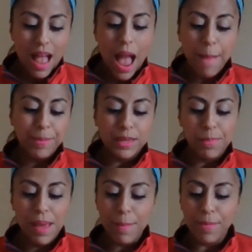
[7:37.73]
I put the
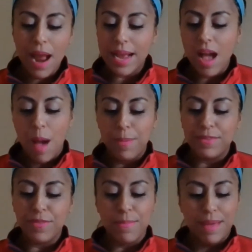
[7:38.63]
paper I
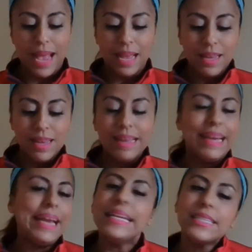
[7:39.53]
copied from me
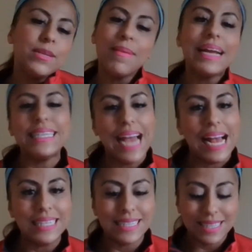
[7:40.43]
into my
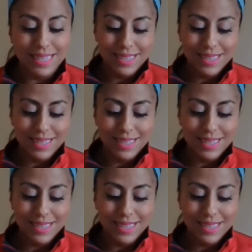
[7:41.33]
desk.